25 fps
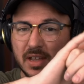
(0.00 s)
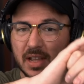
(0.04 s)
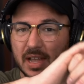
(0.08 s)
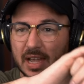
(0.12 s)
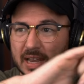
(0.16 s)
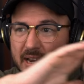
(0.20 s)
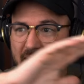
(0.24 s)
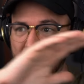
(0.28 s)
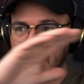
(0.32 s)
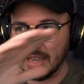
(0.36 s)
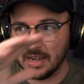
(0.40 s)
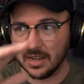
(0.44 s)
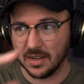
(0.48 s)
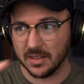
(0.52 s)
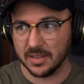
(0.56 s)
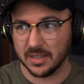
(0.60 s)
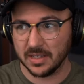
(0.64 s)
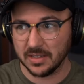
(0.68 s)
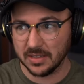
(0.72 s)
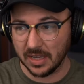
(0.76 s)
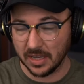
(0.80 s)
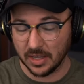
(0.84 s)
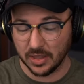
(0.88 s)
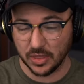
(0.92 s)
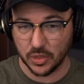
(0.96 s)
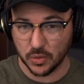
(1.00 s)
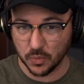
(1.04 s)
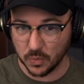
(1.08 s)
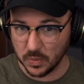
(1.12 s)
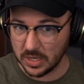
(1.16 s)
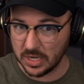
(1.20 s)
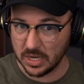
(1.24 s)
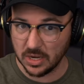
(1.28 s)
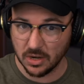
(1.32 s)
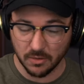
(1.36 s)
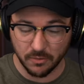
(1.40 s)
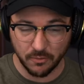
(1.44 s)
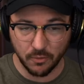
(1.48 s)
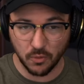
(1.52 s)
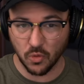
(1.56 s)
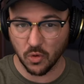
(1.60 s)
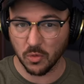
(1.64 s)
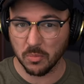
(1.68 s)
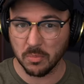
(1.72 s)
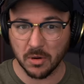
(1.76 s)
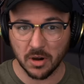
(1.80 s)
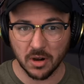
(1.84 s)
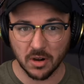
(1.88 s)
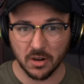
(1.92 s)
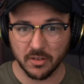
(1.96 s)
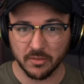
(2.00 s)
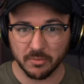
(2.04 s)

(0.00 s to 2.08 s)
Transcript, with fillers: and handling like 3 or 4 bar